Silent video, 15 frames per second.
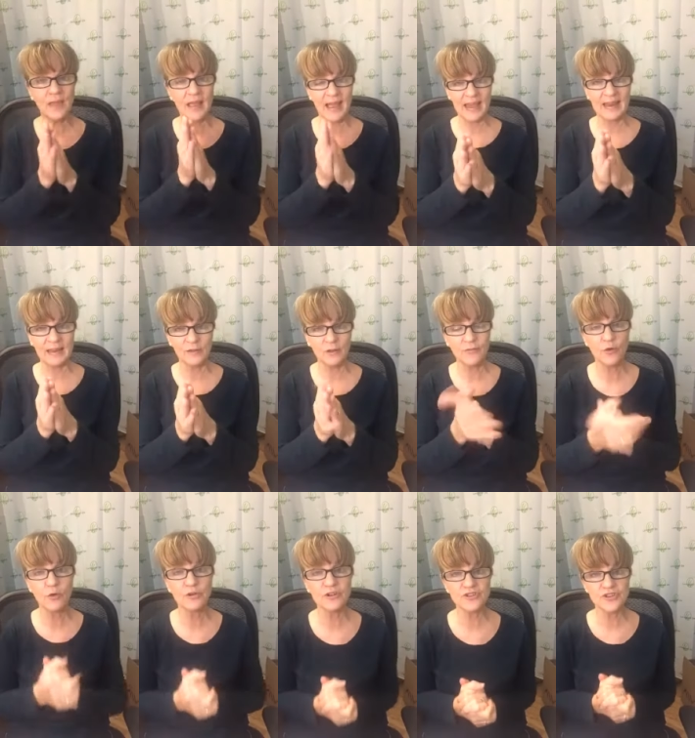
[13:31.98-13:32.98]
and I look
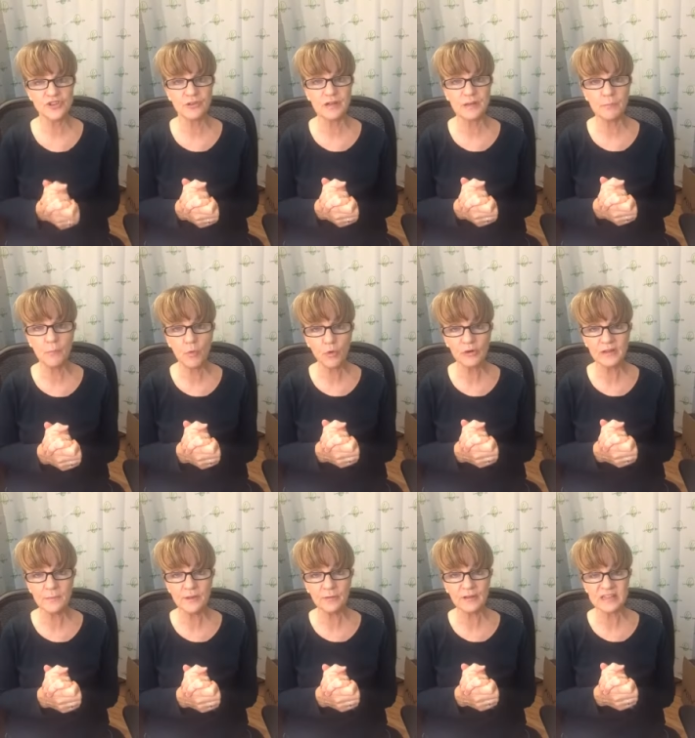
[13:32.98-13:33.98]
forward to sharing more
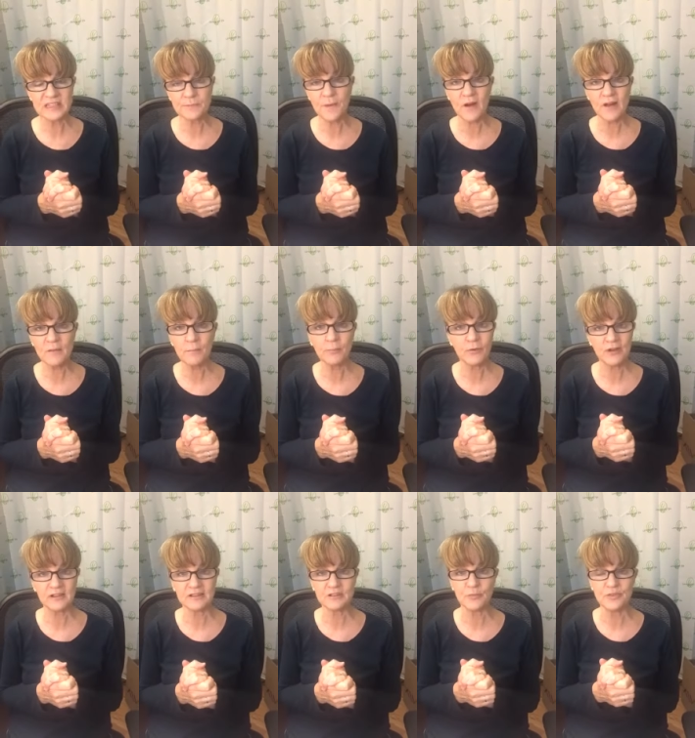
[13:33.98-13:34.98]
lemongrass spa
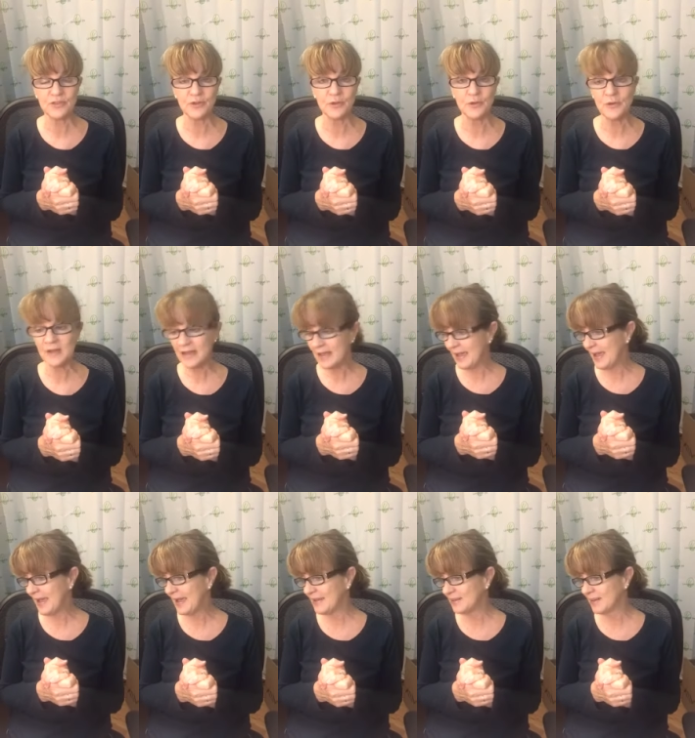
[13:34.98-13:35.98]
products with you.
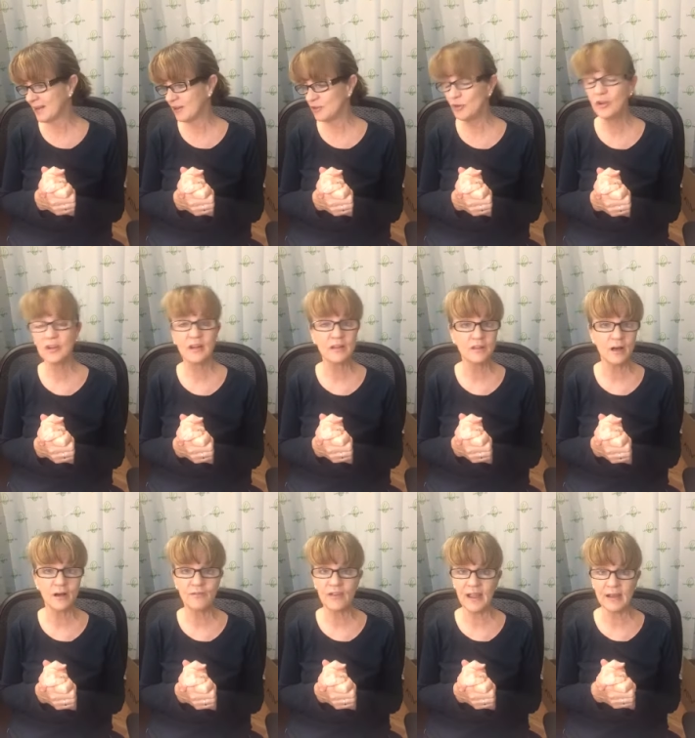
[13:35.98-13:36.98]
And uh, you're gonna
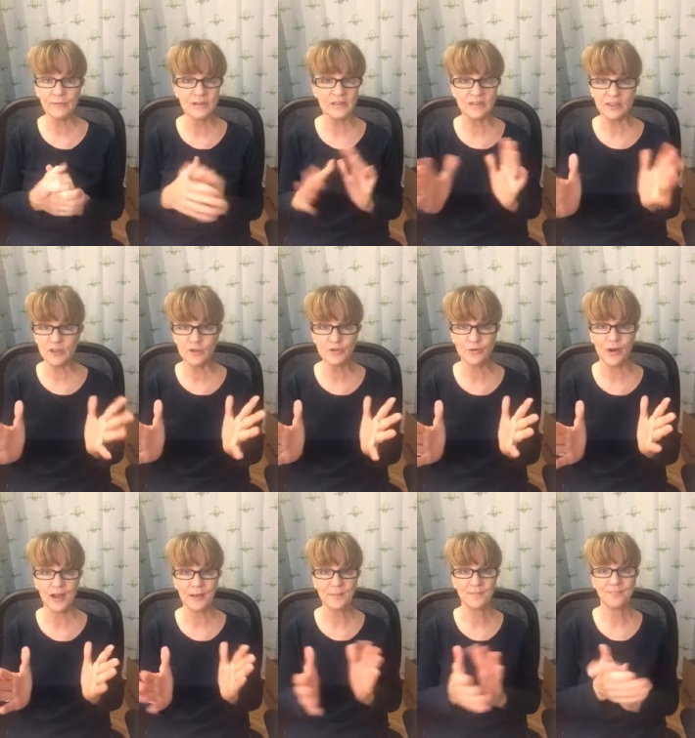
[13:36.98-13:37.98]
love everything you try
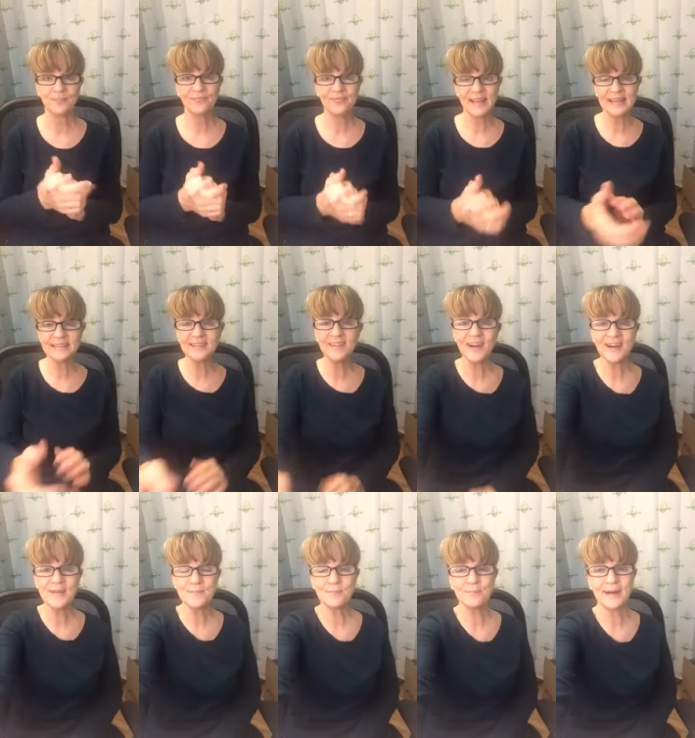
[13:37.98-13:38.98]
try. Thanks a
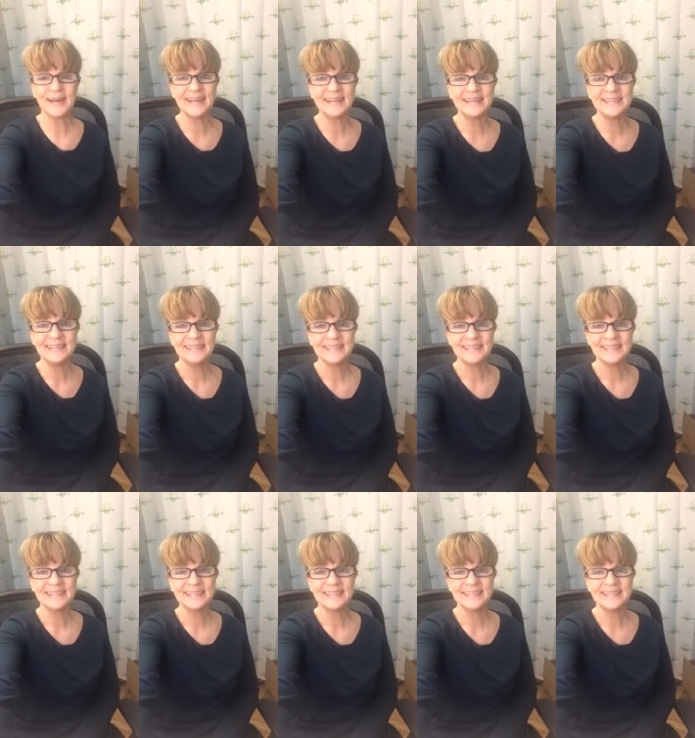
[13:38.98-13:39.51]
lot. Bye.